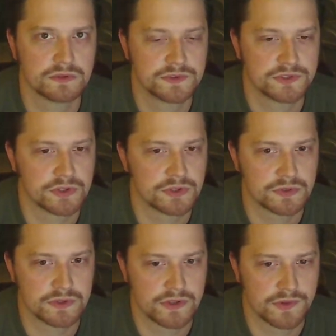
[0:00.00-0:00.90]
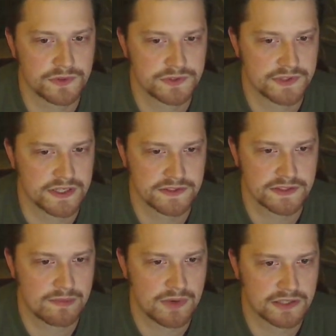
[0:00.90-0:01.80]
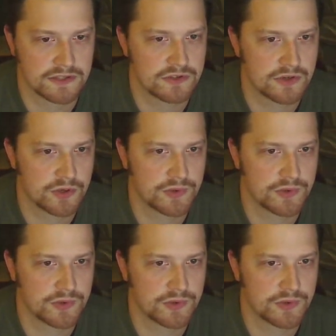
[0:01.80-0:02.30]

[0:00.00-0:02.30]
So, you know, there's things that I'm not going to know.